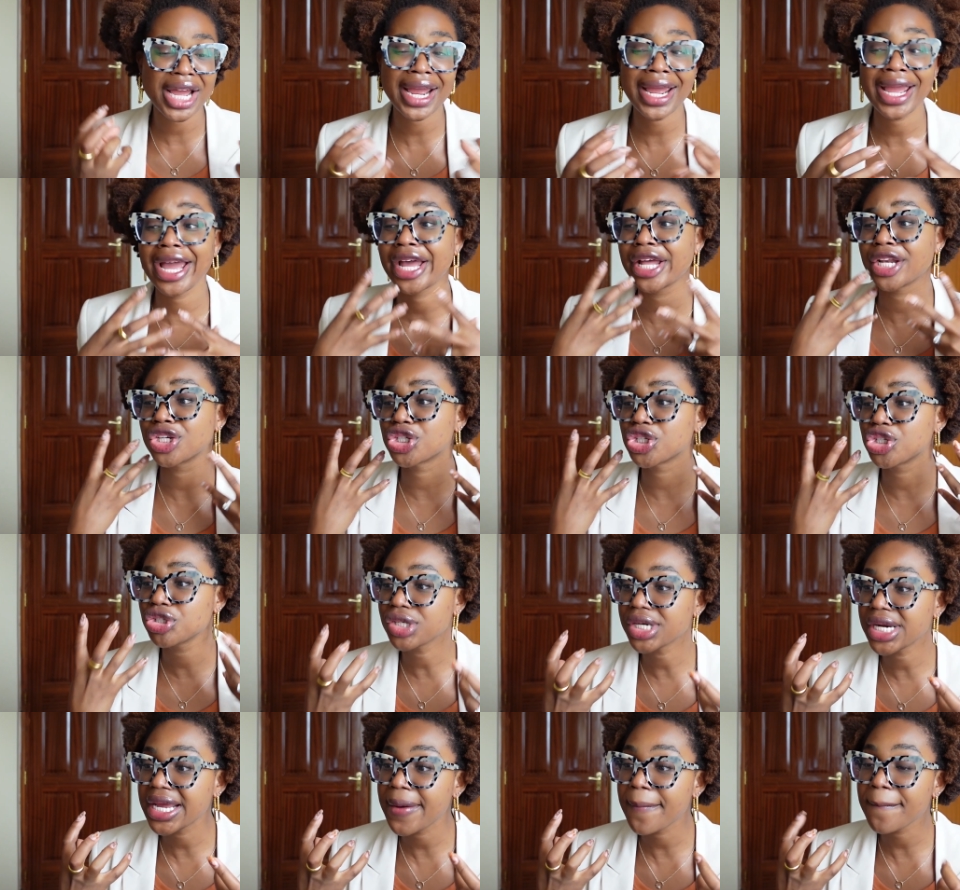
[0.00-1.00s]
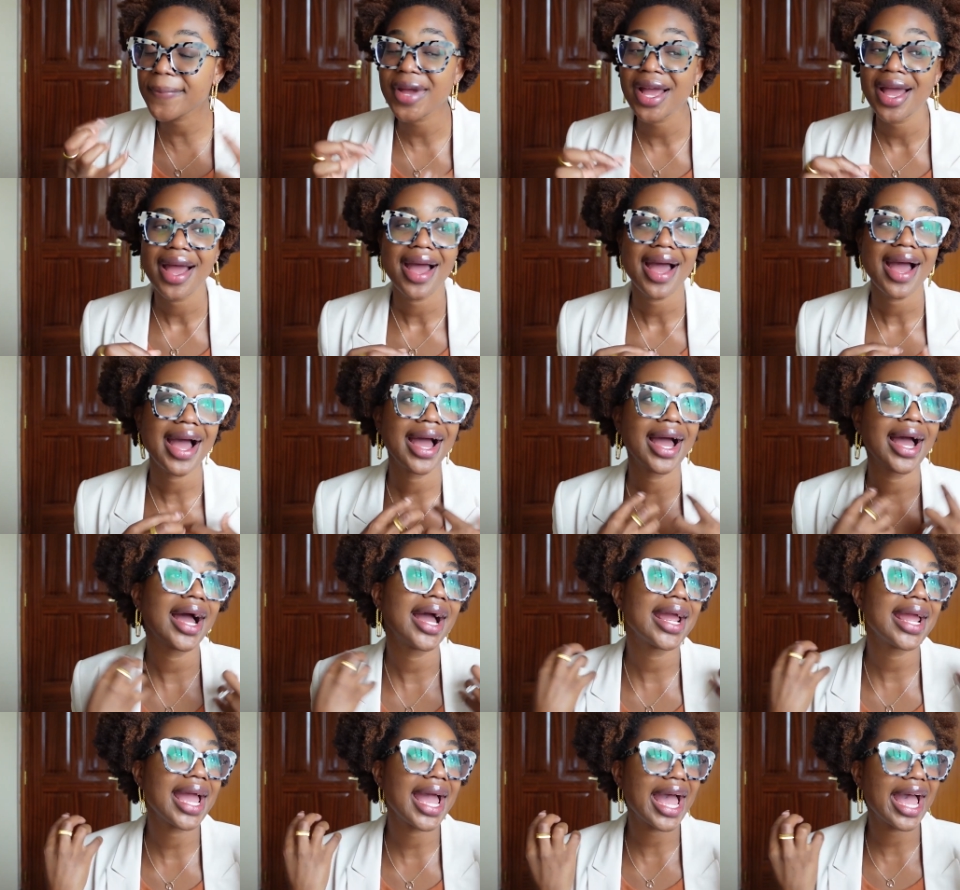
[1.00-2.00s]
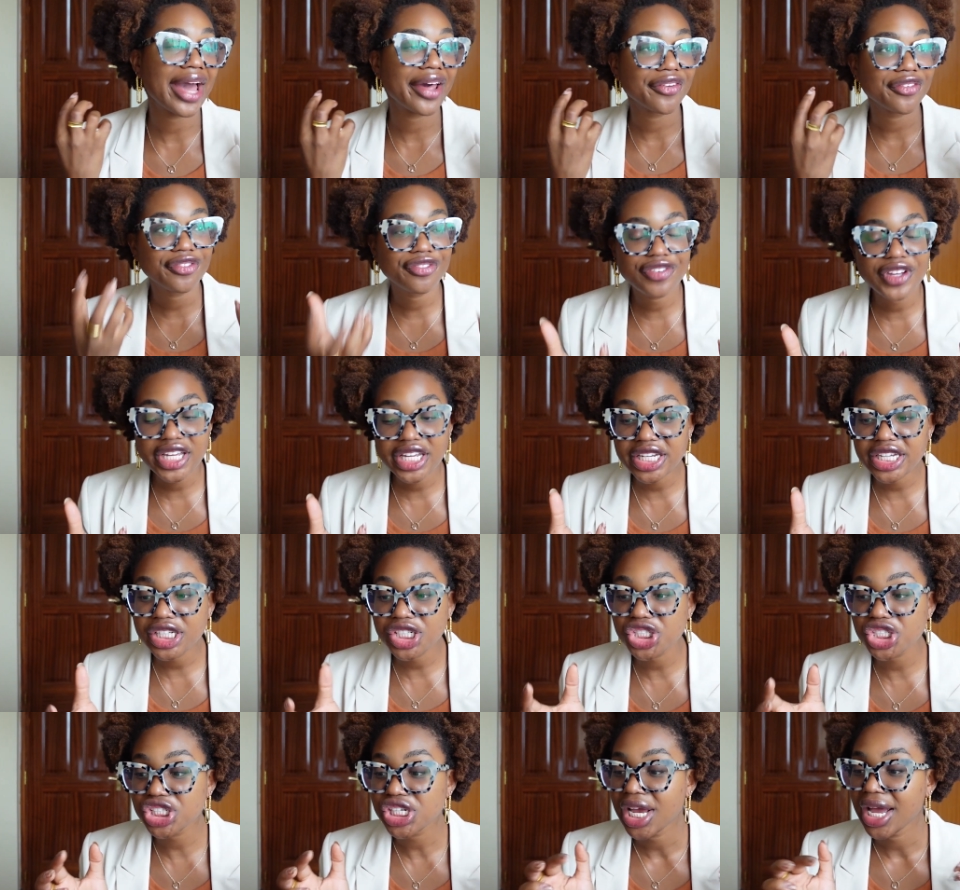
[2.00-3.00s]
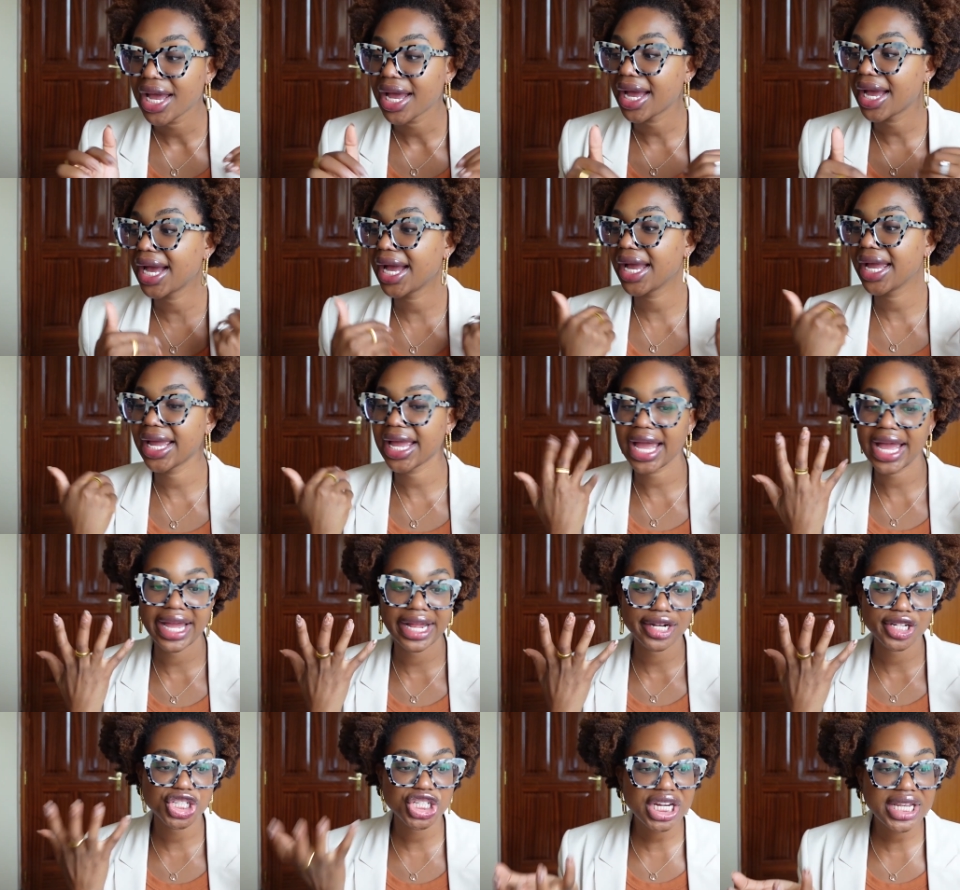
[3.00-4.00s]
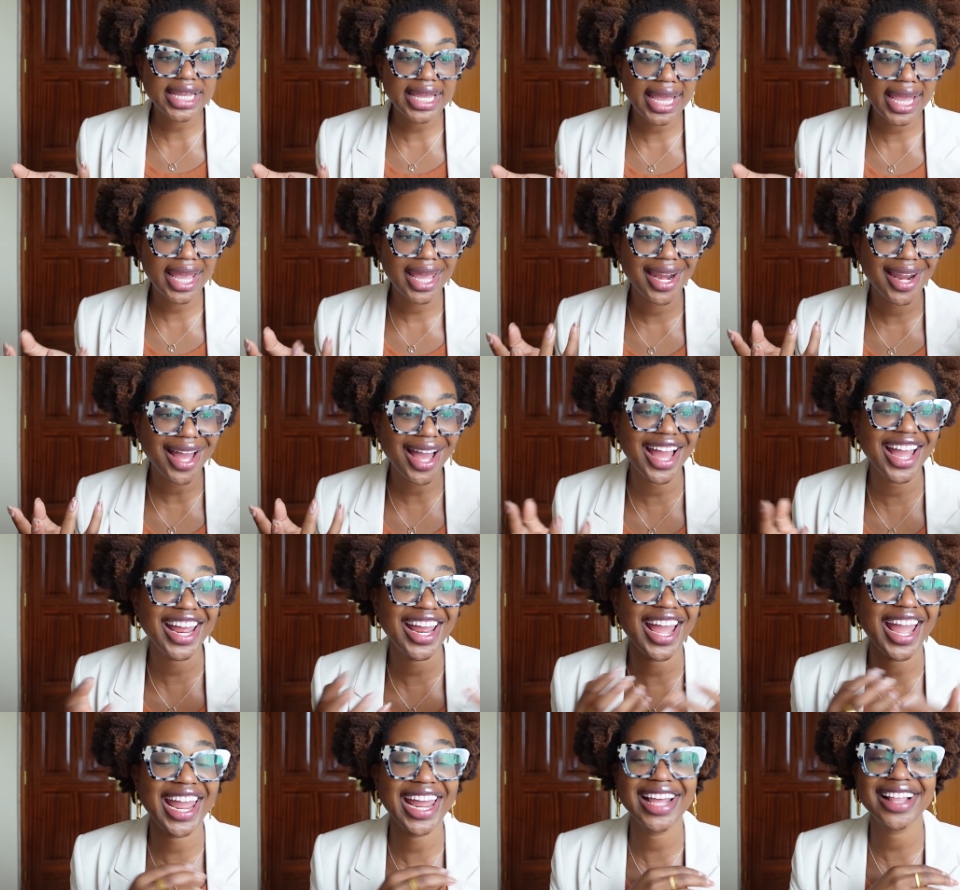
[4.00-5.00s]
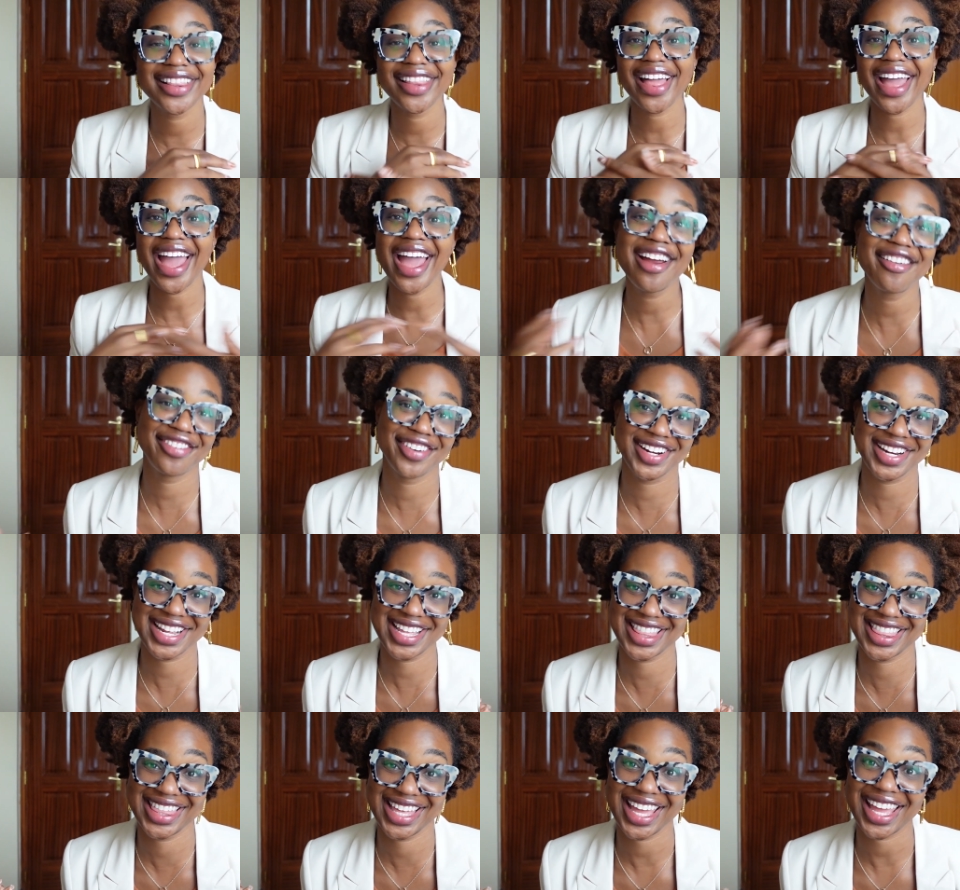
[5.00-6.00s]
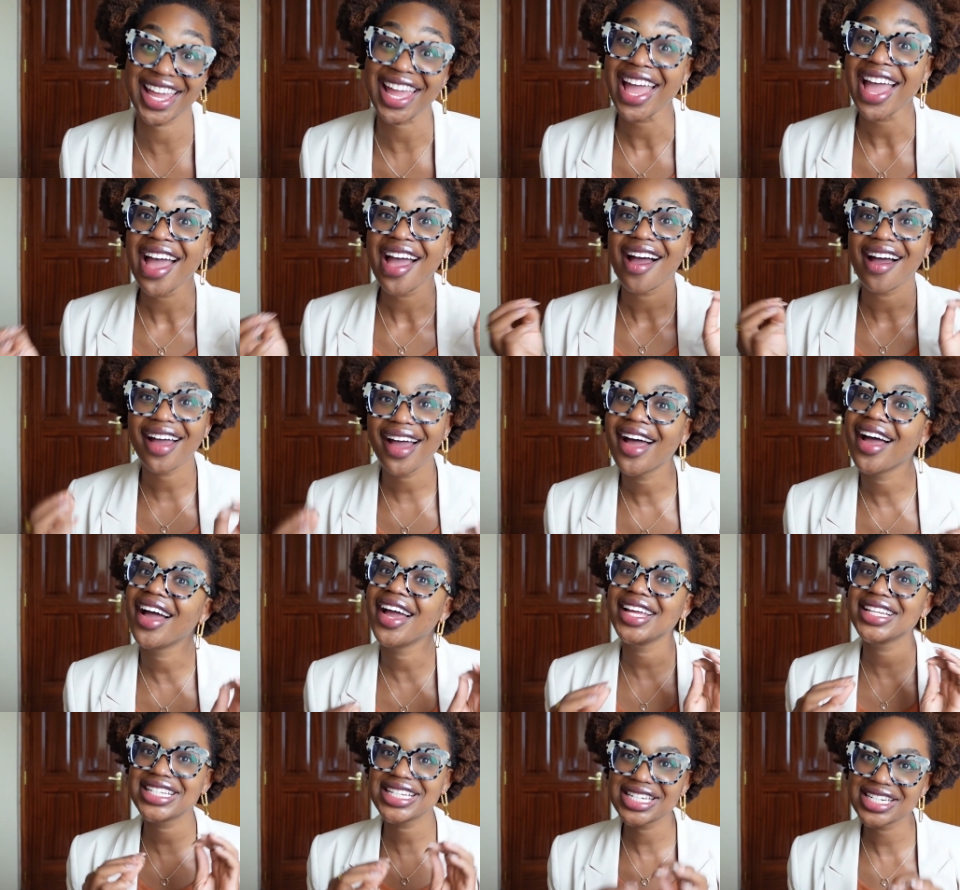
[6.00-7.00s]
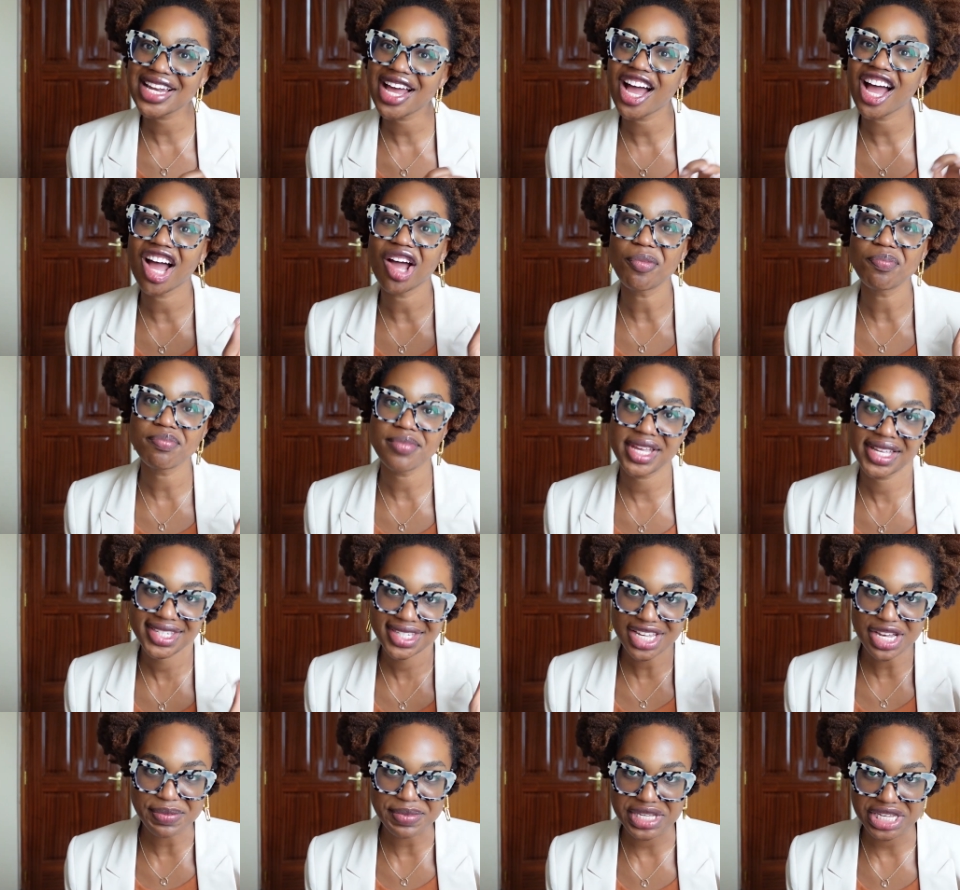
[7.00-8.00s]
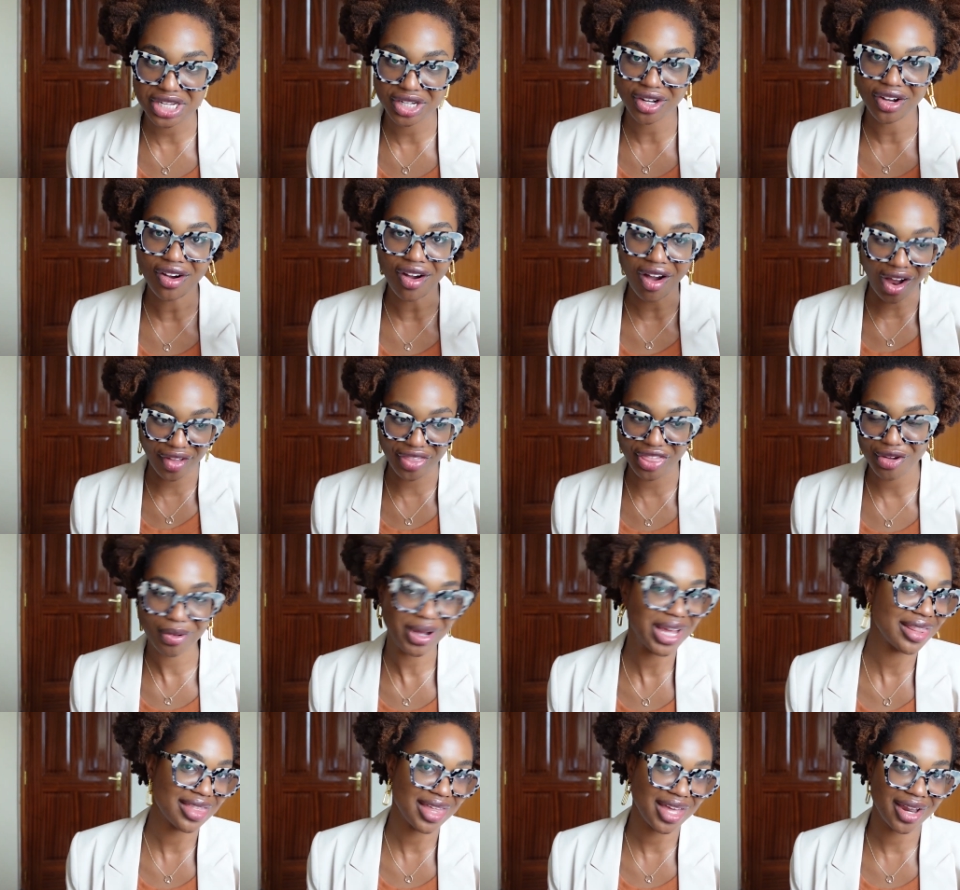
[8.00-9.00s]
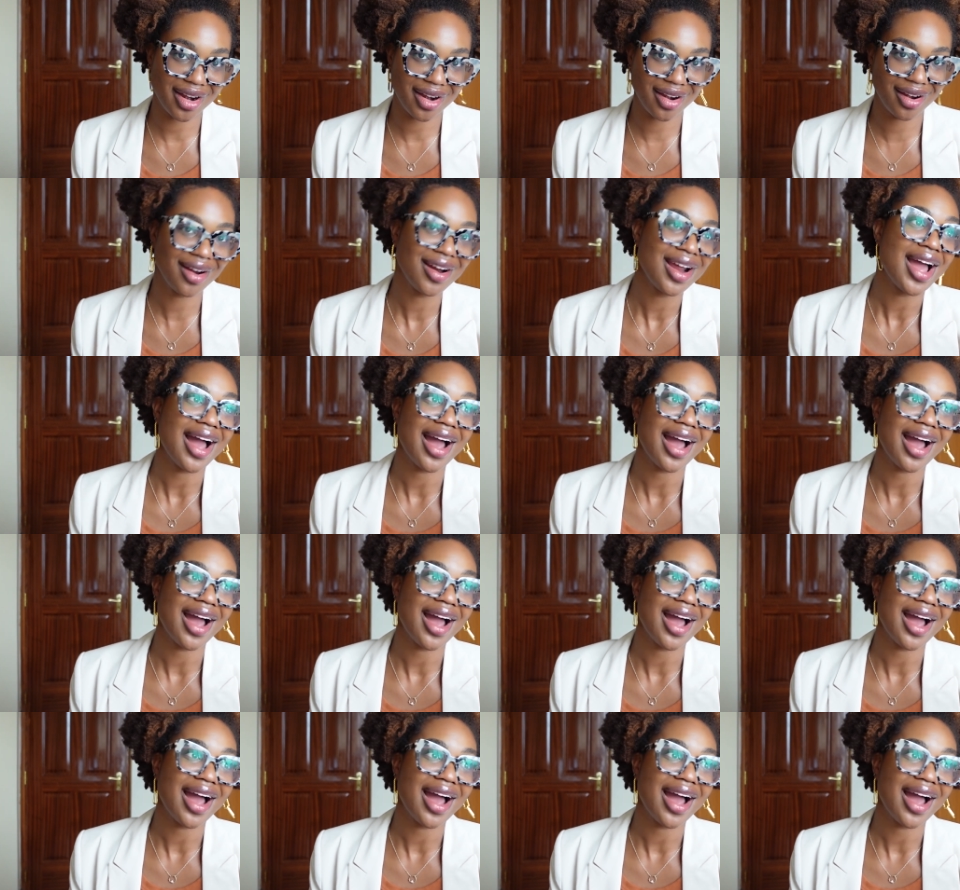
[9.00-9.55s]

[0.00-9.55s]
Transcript: I had shrimp, I had fish, I had chicken, I ate everything. I did not miss a meal on the way there.